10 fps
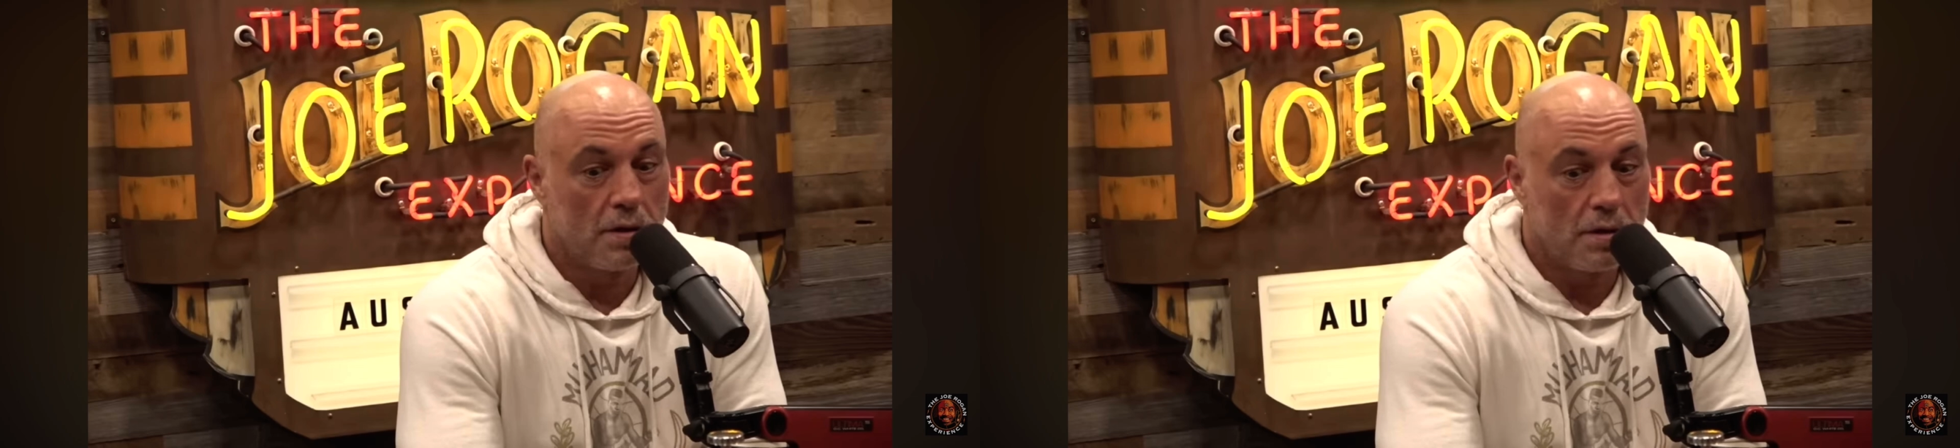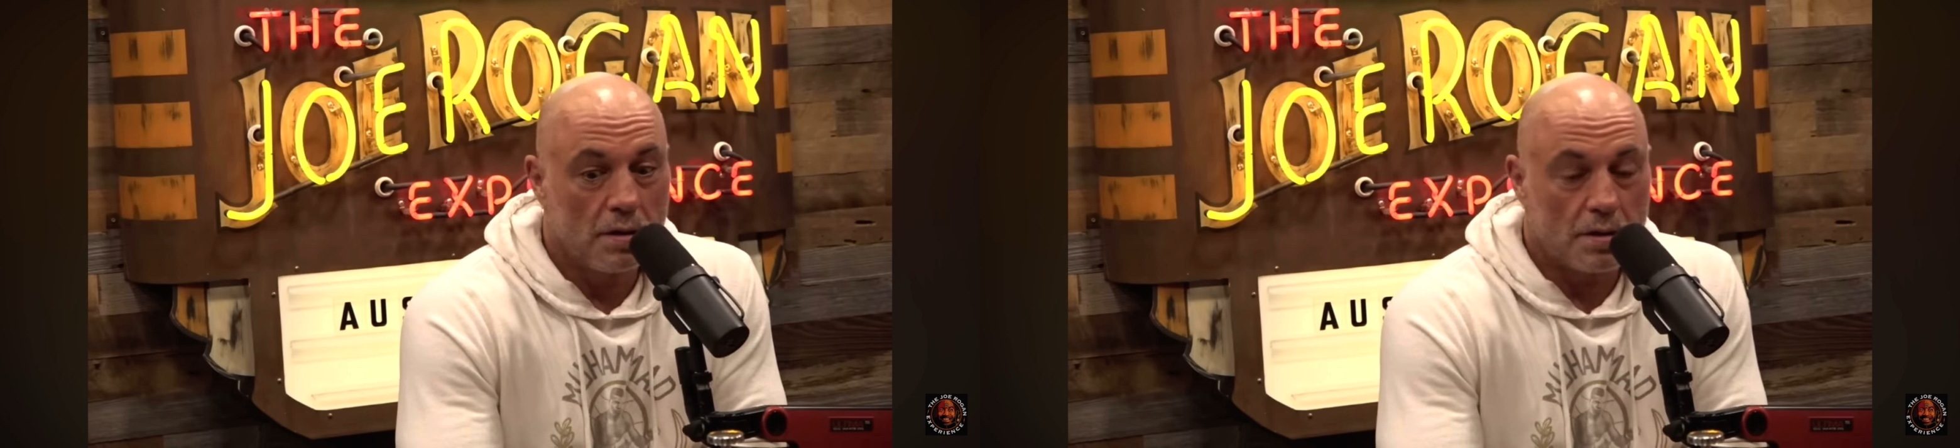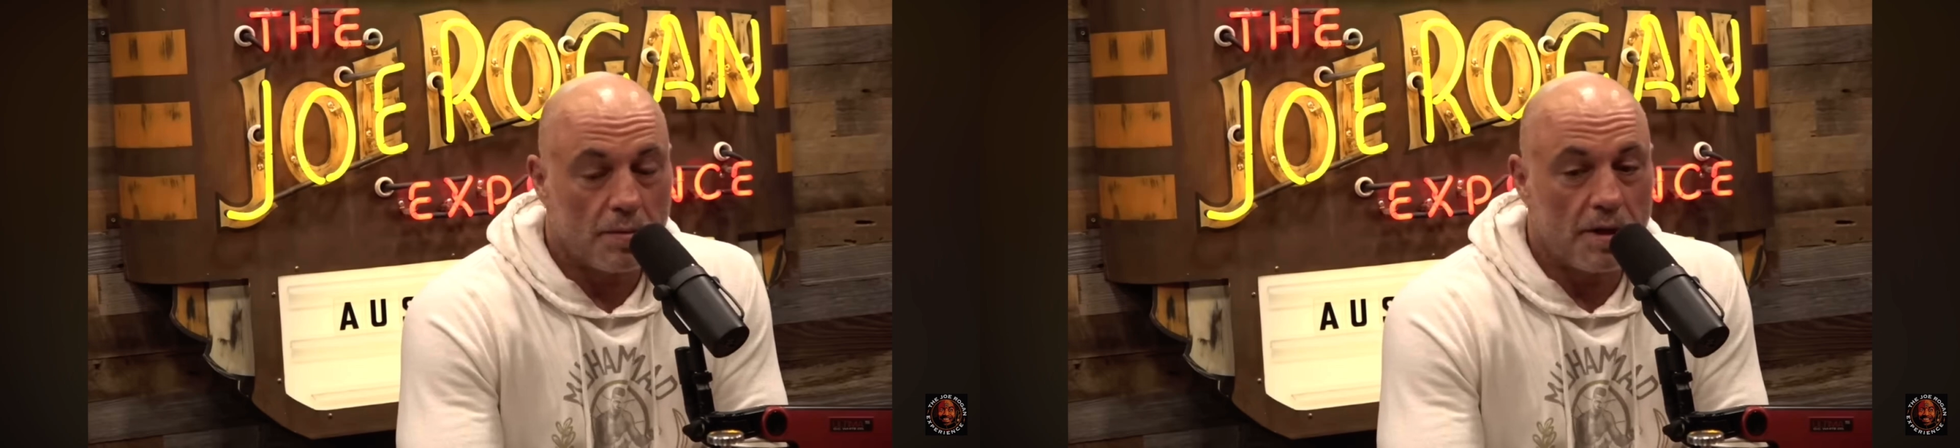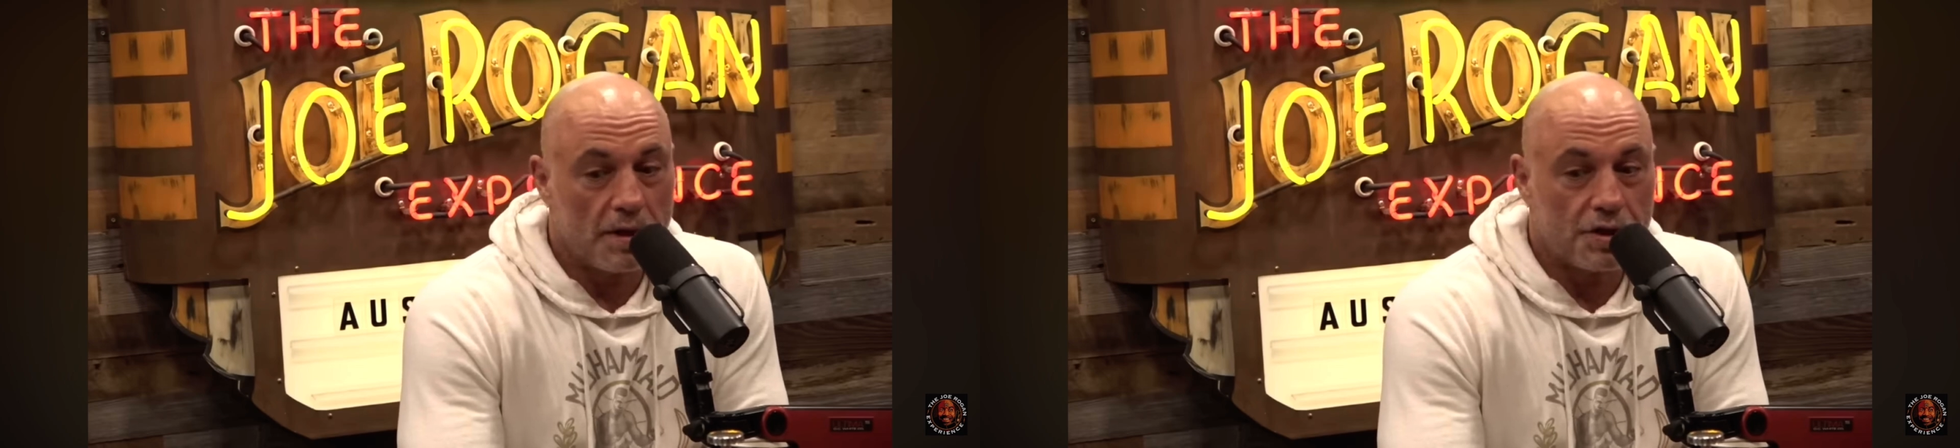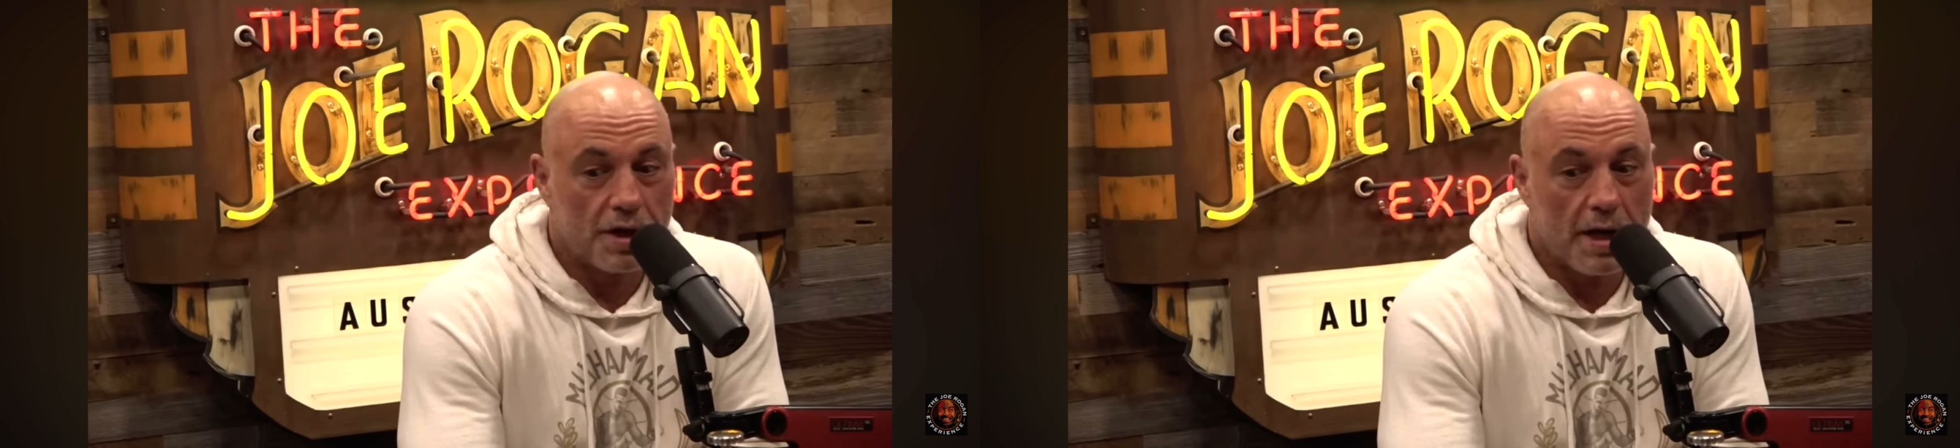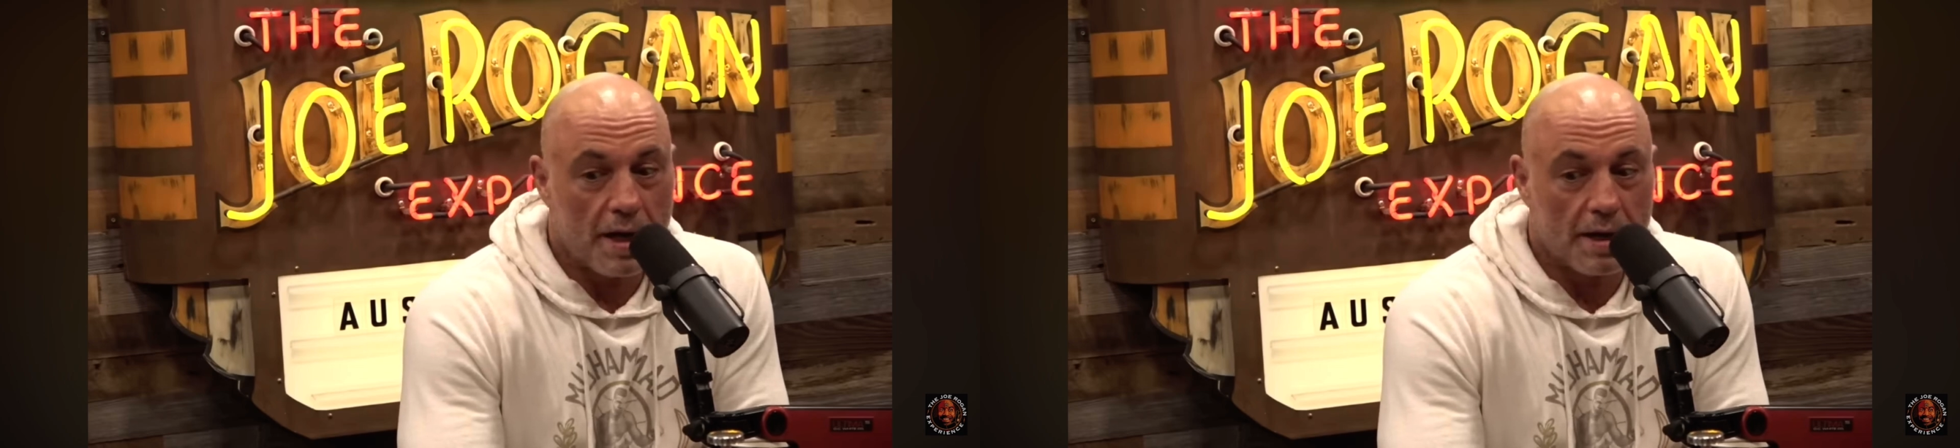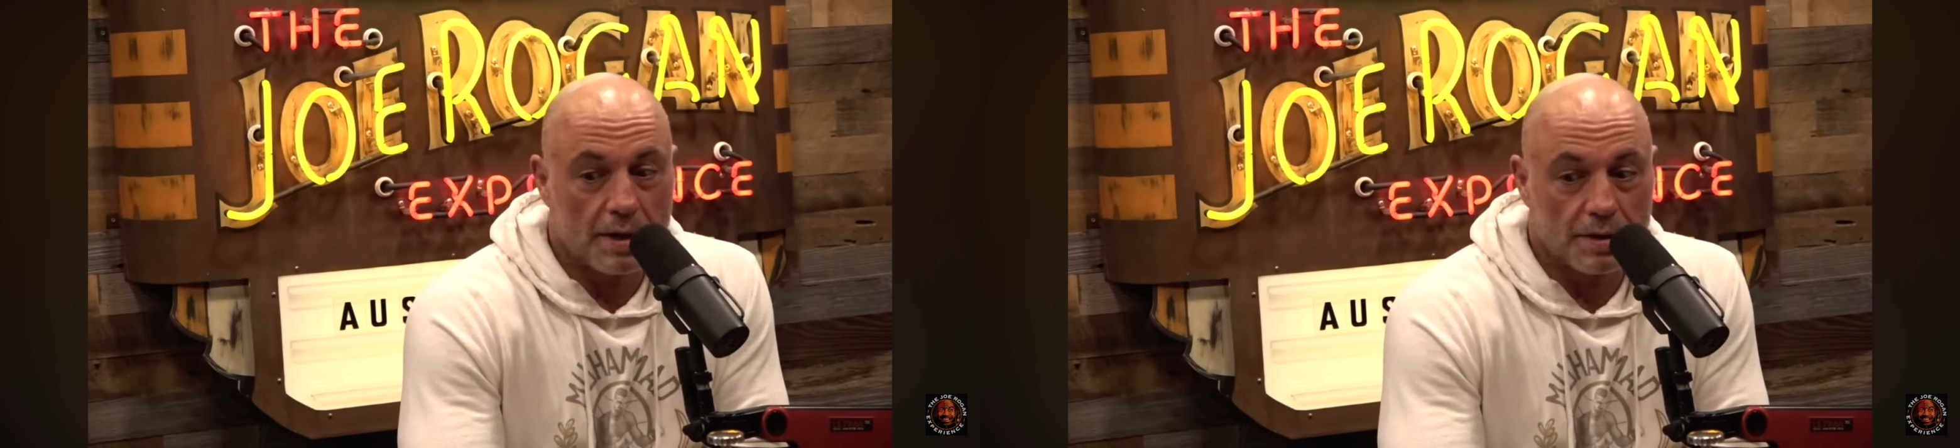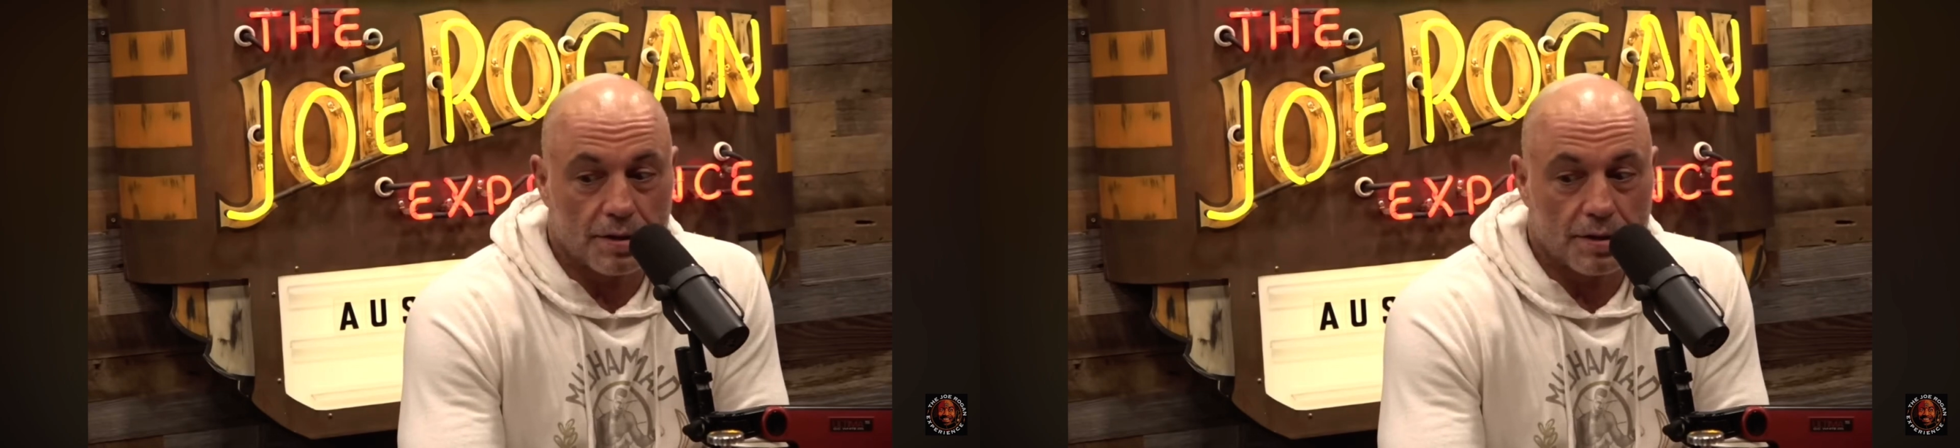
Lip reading: so many shenanigans are